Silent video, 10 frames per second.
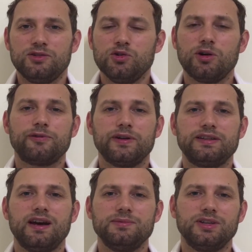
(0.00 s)
2 or 3
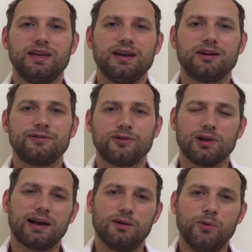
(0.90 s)
times a year for
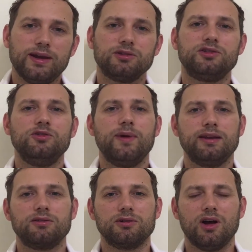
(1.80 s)
like a week or 2 when
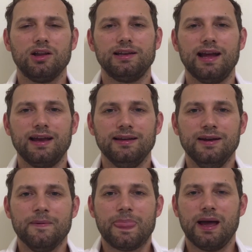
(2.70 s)
you're on holiday.
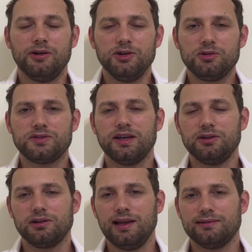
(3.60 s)
Now, you could tell
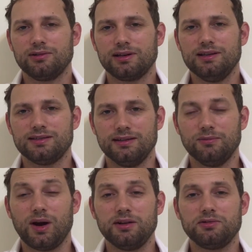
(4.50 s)
your landlord, listen,
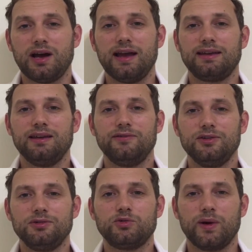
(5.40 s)
why don't I give
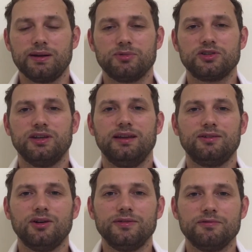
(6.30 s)
you
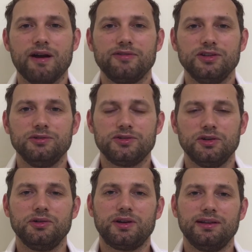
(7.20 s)
20% of the revenue
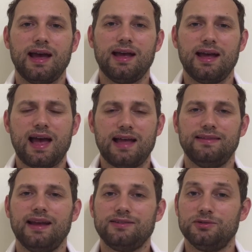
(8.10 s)
so you can add
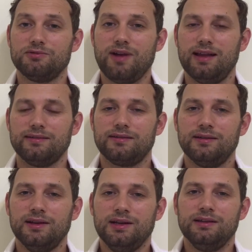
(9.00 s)
that to the rent?
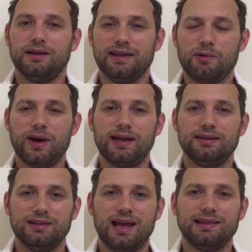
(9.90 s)
Now, that way,
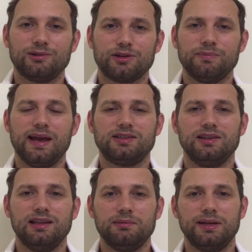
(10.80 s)
the landlord makes a
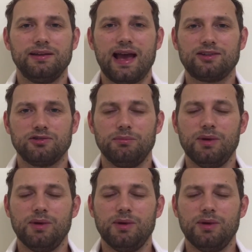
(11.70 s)
little bit of extra